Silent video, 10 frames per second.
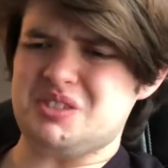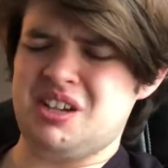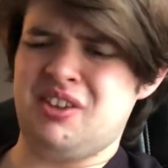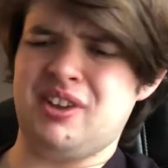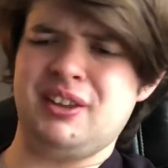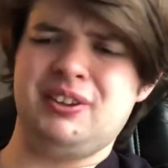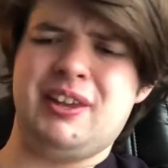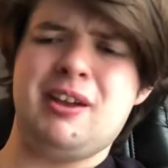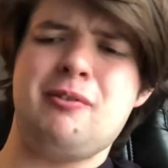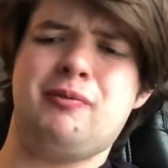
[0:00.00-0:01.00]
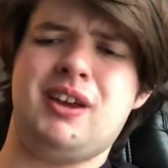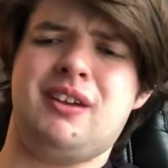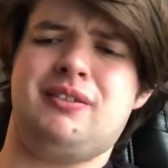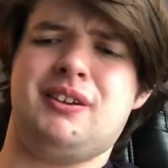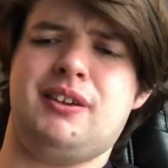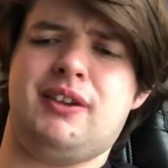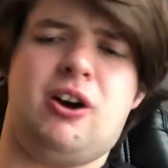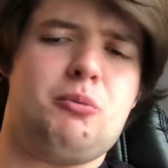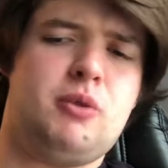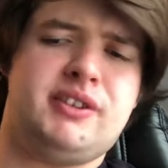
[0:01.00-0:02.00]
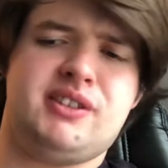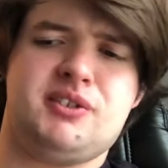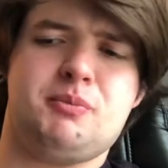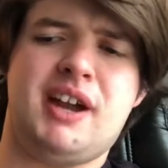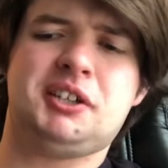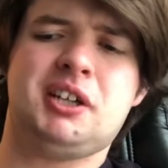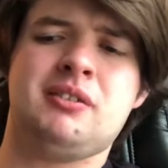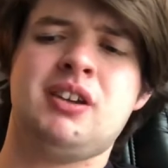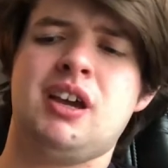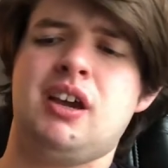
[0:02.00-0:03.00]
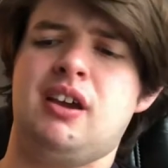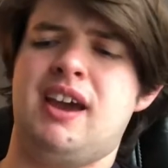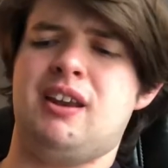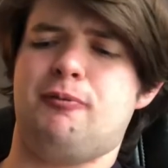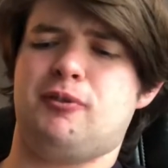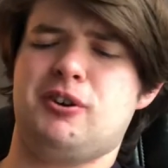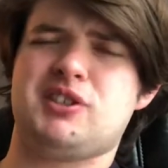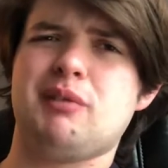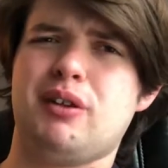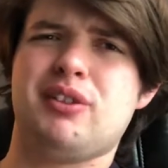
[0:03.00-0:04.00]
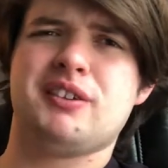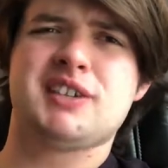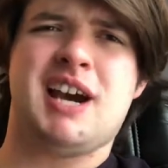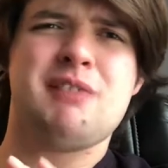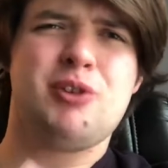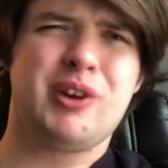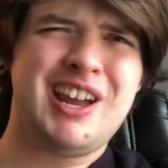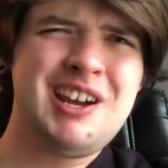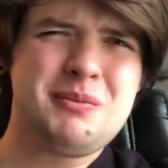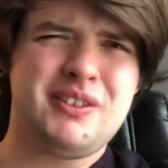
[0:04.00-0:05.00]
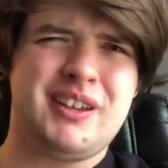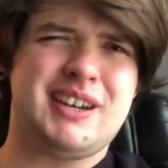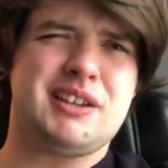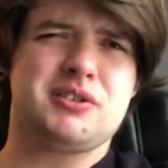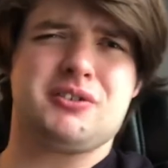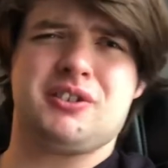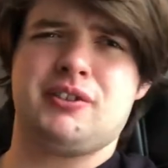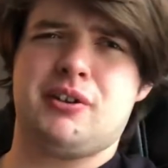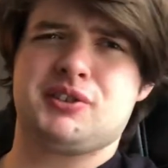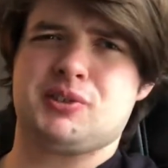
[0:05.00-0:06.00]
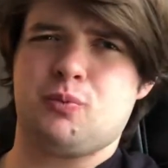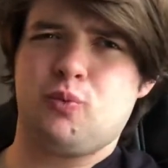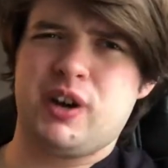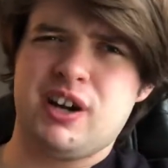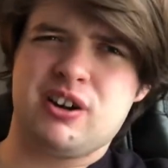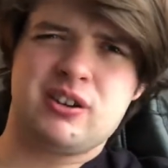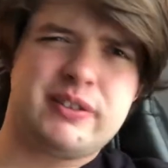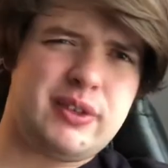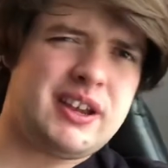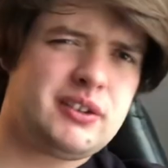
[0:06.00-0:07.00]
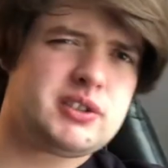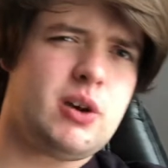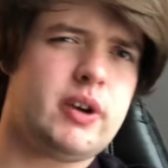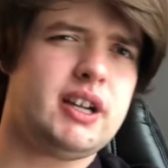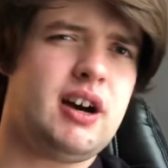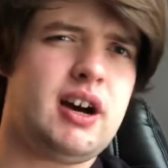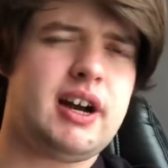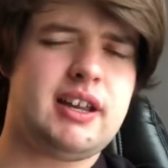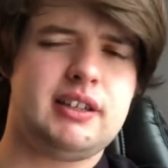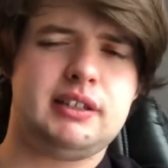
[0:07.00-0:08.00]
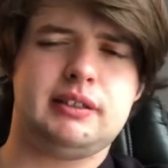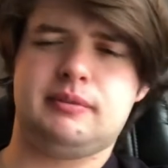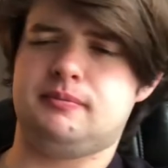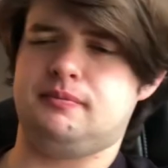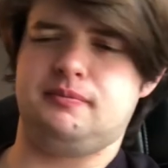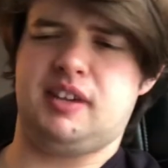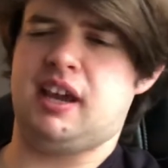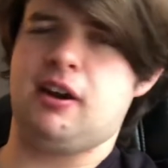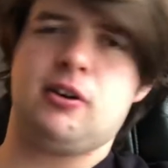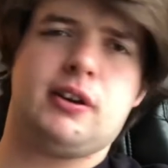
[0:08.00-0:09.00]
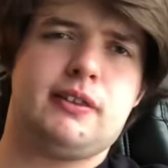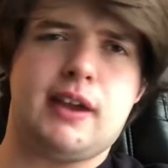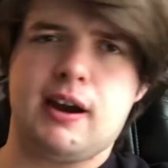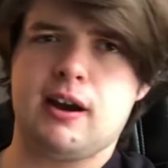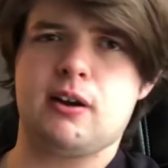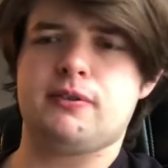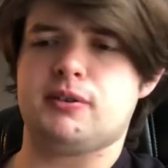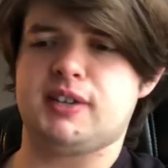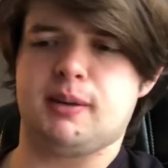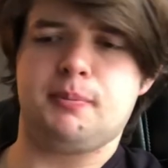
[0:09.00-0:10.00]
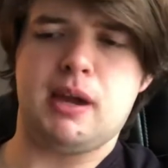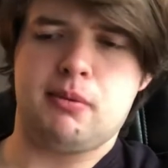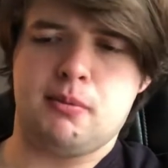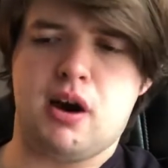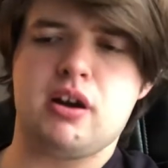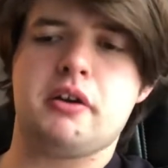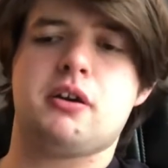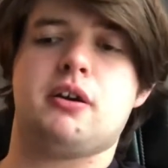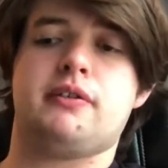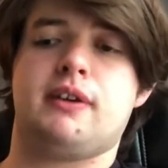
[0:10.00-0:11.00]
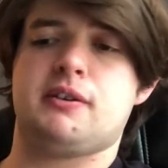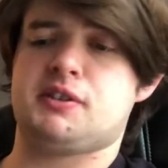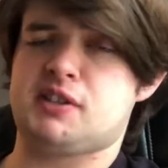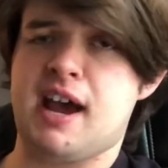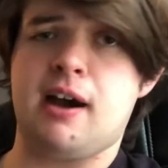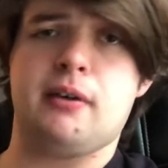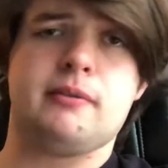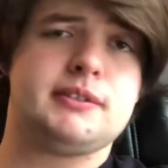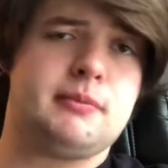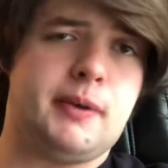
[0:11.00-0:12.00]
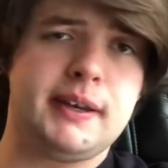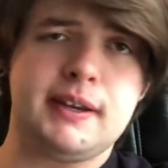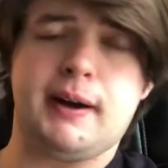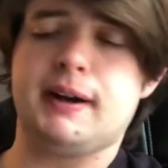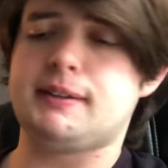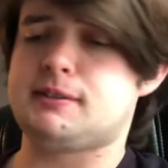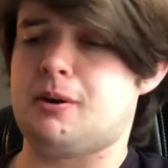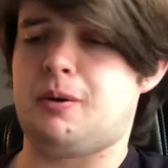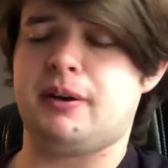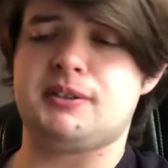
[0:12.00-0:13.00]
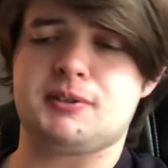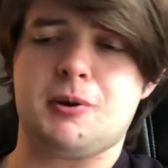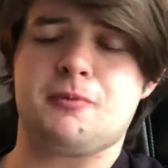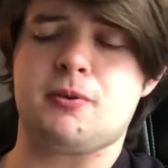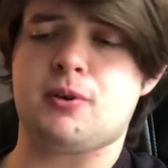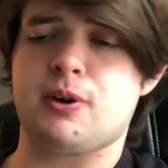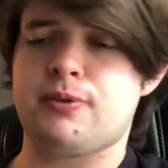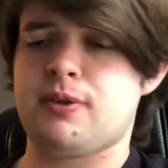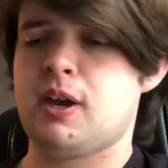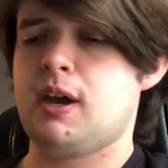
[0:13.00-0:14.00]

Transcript: and they live in the, and they all move into this mansion and at first everything's kind of okay but then they kind of start to notice some weird things going on and here and there there's like a baby monitor and there's sounds and whatnot and so on and so forth